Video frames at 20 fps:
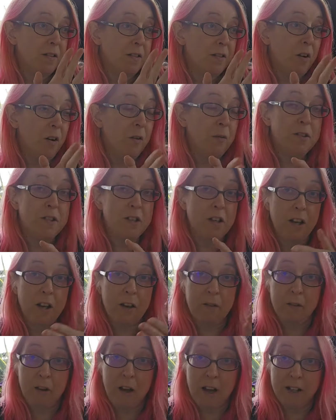obviously
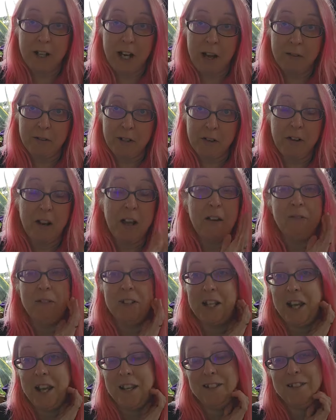I now don't have
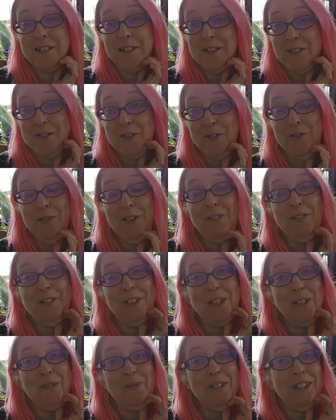any editing software for
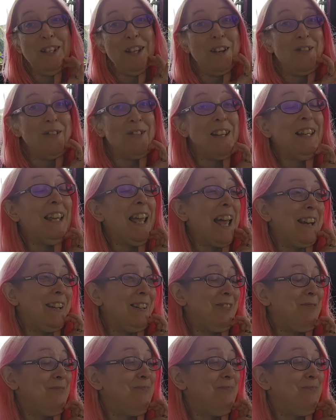these videos again.